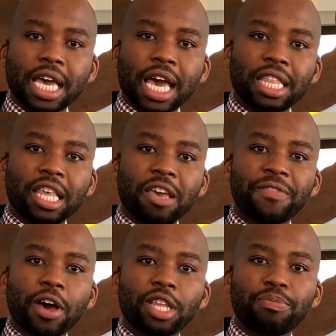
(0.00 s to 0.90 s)
and they
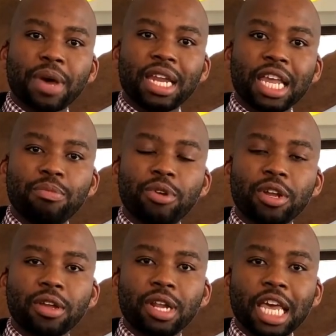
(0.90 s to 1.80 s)
found that by
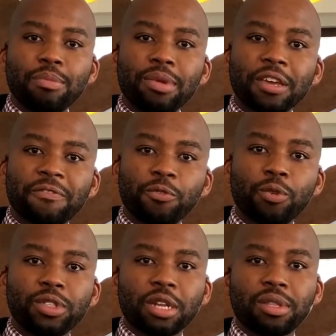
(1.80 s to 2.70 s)
labeling
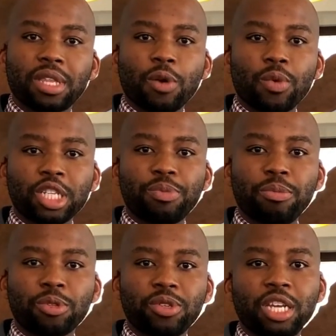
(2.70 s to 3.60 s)
foods that they wanted
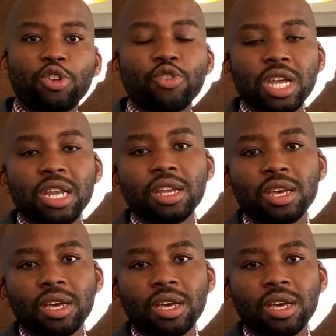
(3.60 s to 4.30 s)
people to eat green,